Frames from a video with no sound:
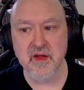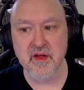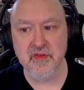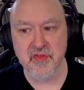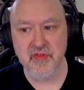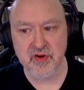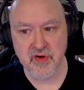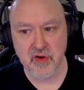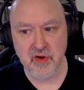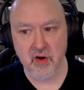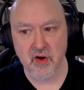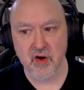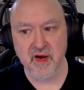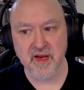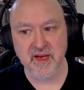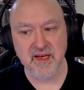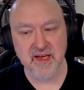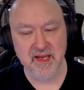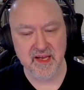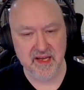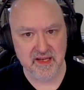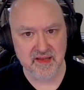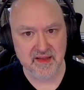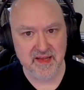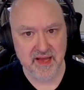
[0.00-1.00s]
and the
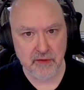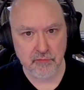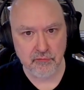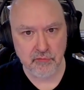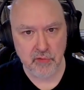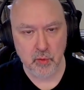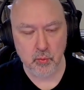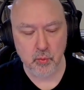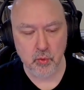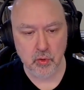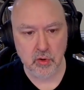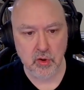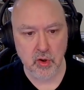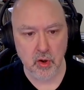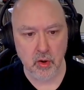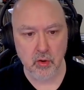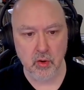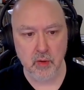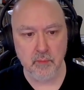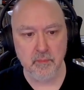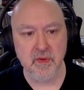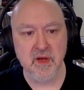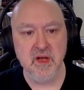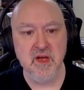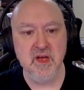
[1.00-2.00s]
nine in that row or
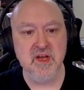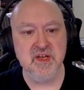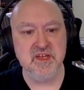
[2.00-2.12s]
column.